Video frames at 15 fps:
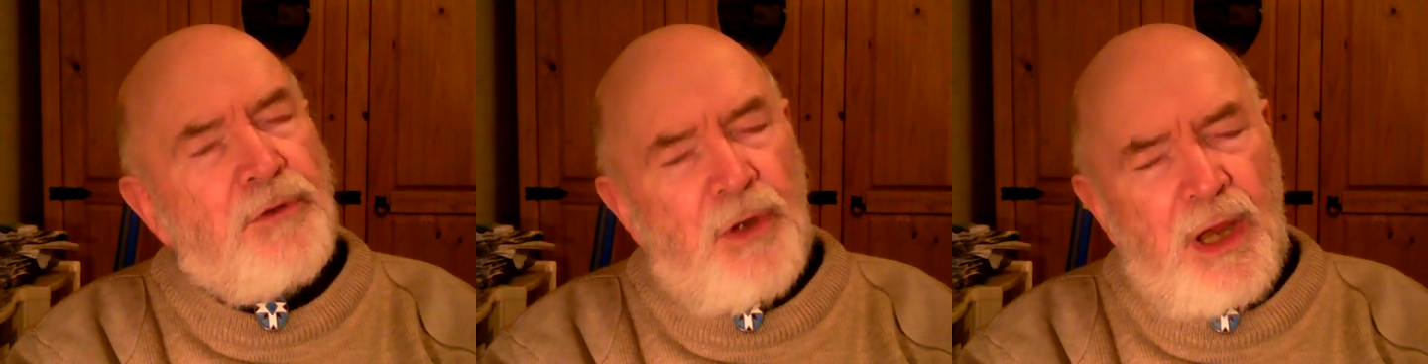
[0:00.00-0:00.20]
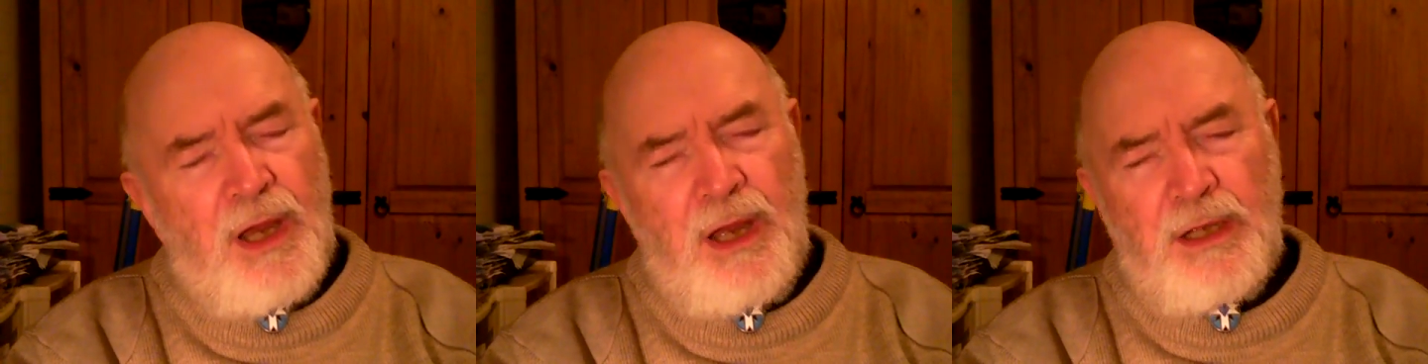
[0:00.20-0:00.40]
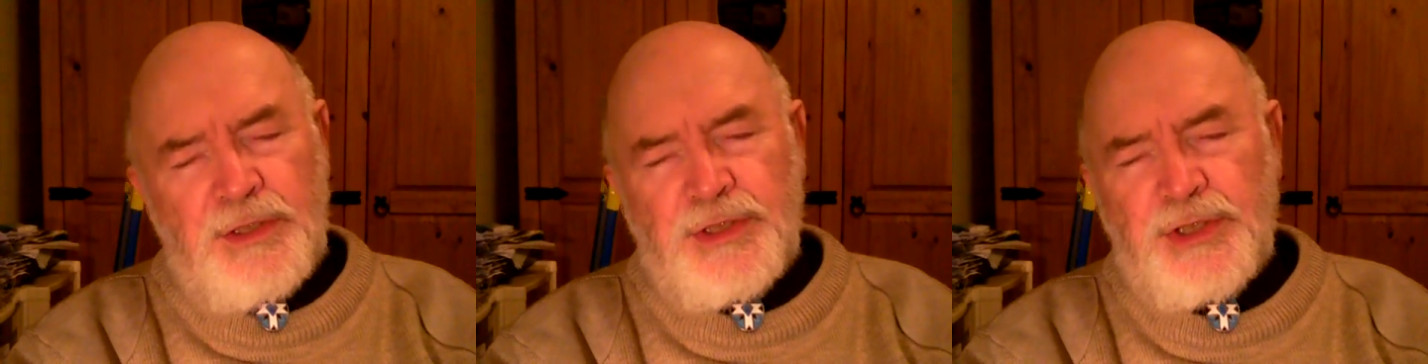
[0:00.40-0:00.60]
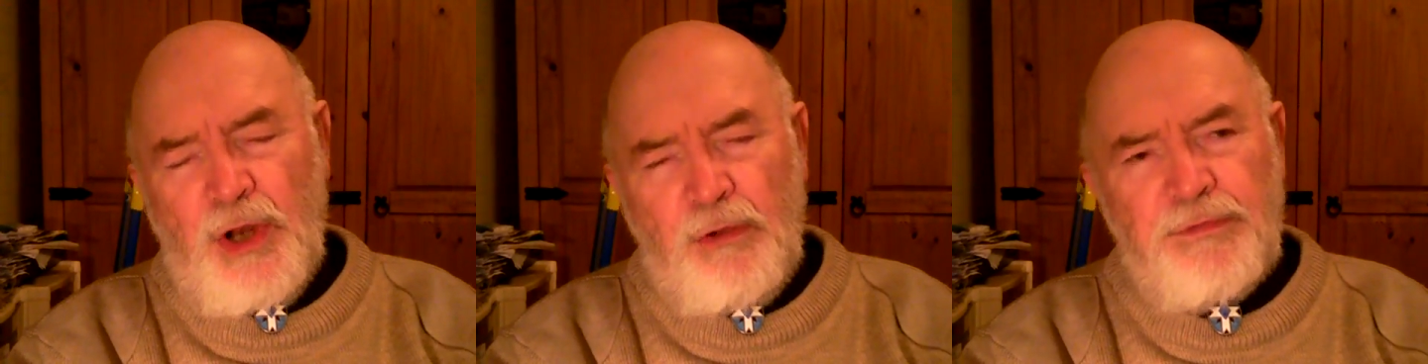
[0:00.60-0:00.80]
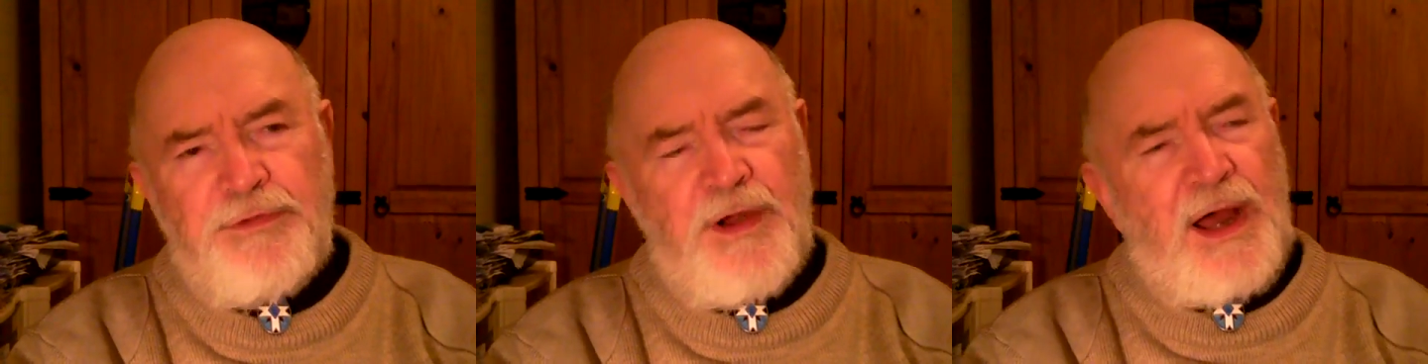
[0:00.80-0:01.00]
that.
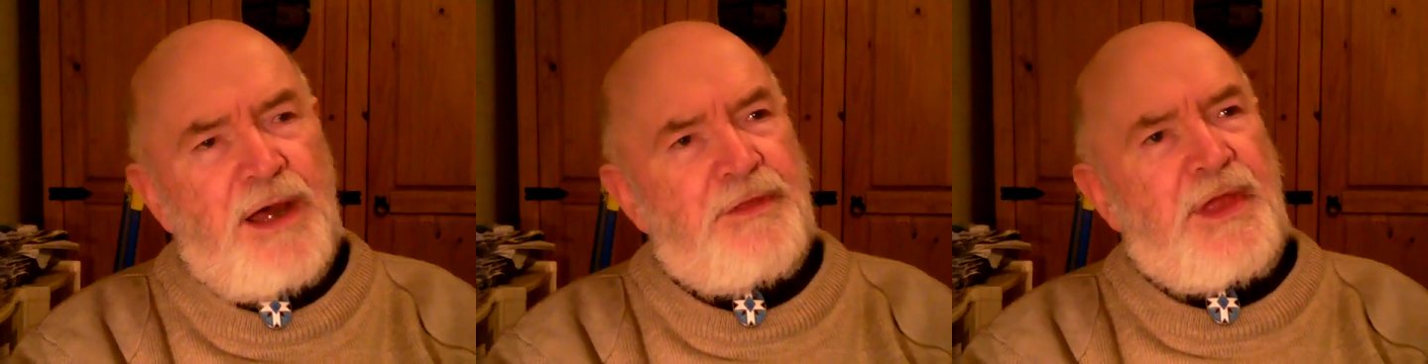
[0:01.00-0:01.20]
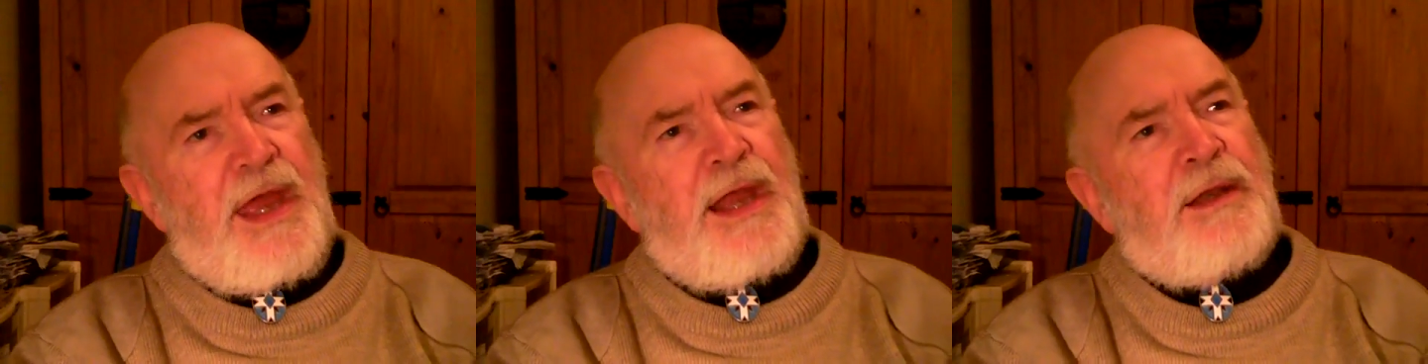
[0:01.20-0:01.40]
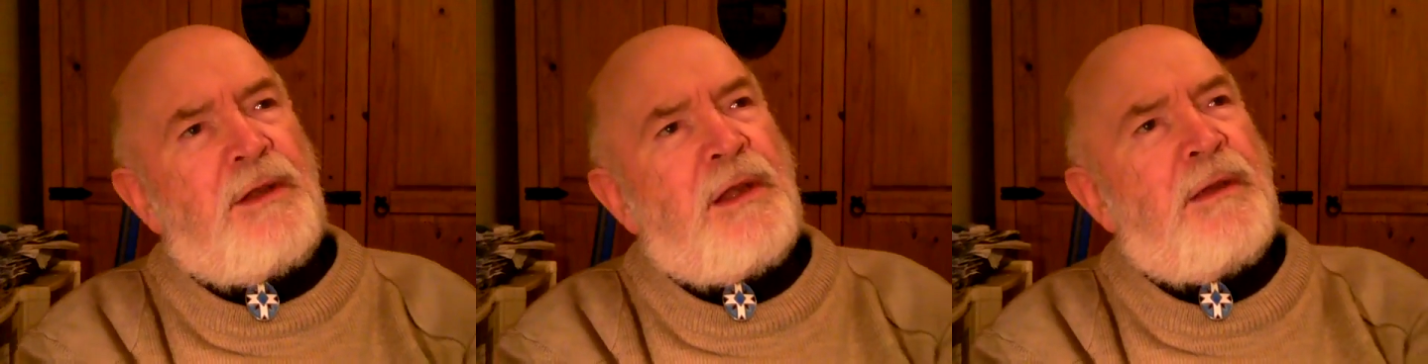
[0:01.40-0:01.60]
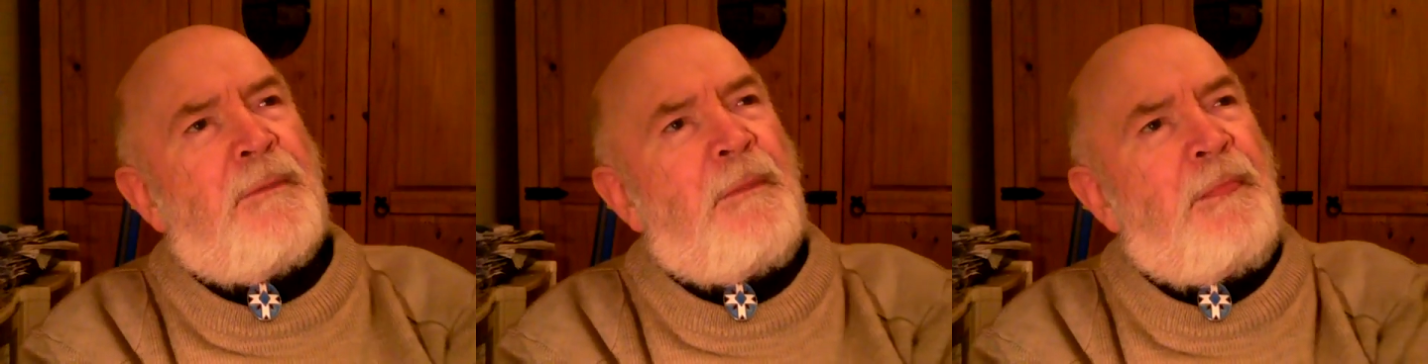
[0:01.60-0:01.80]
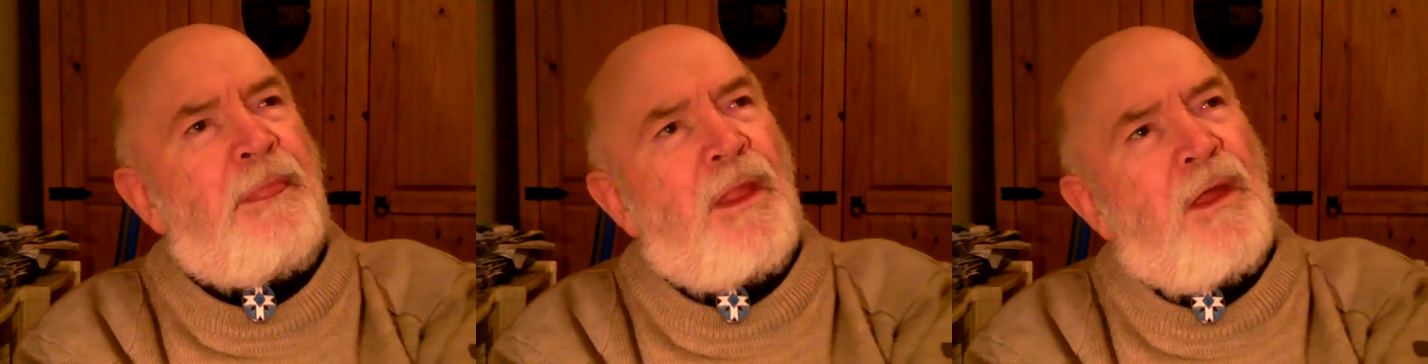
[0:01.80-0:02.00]
So far then,
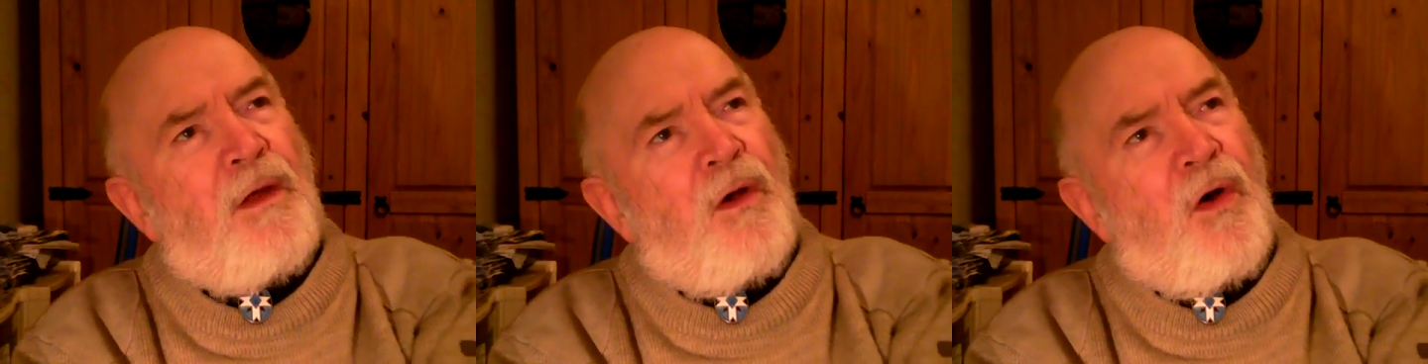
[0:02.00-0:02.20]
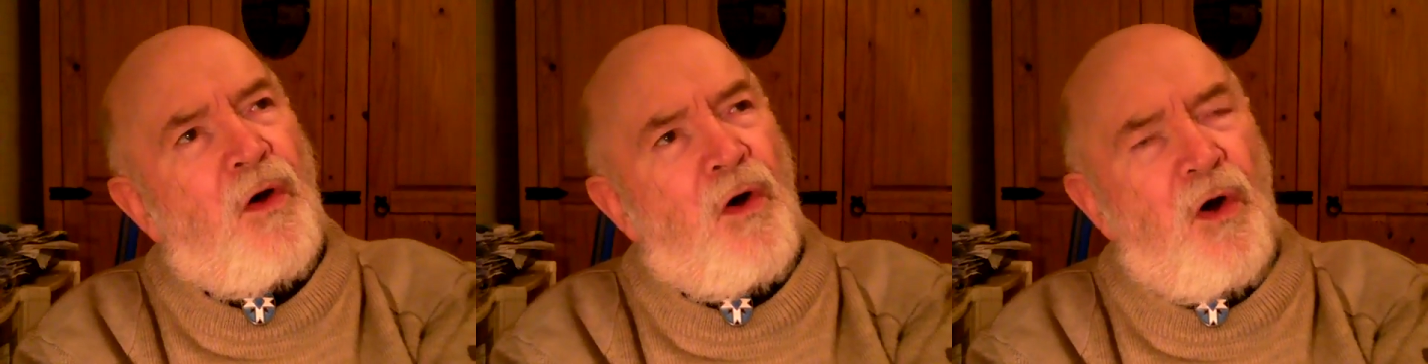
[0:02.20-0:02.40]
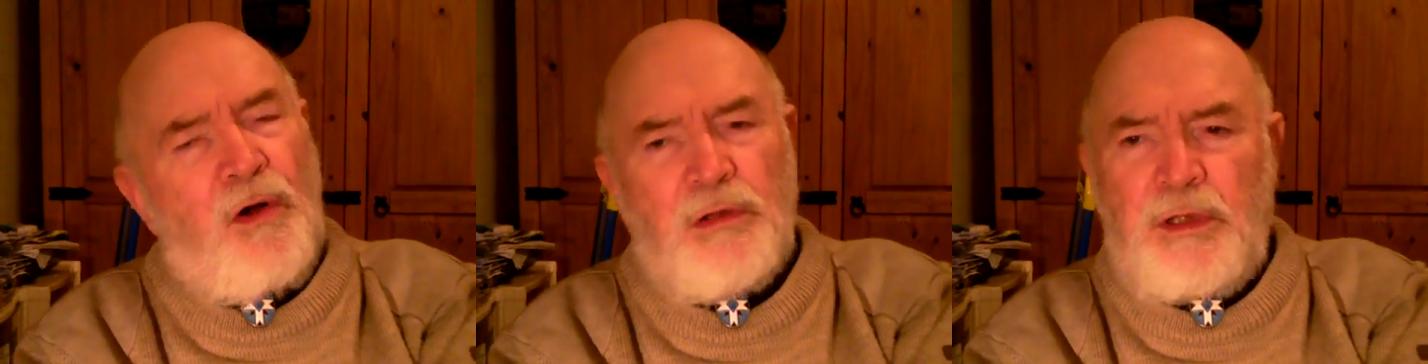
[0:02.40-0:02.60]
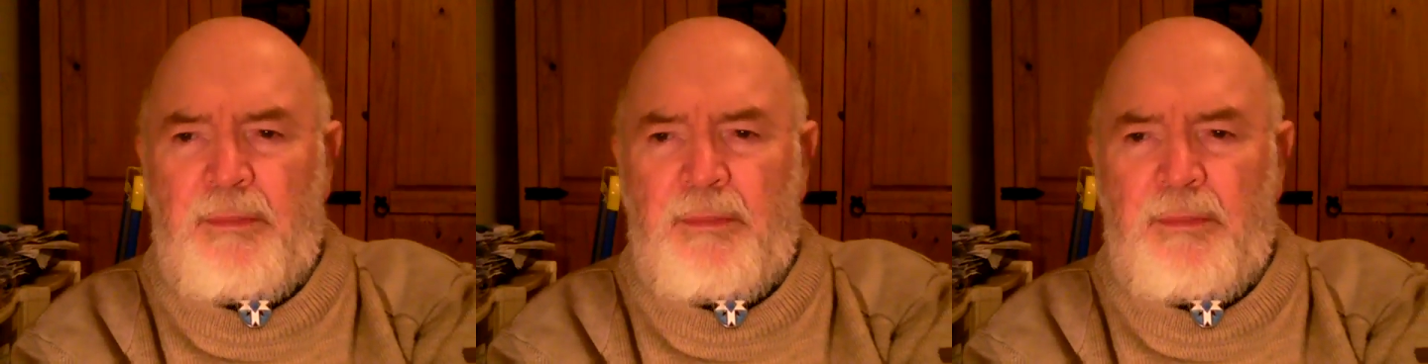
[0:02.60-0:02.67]
all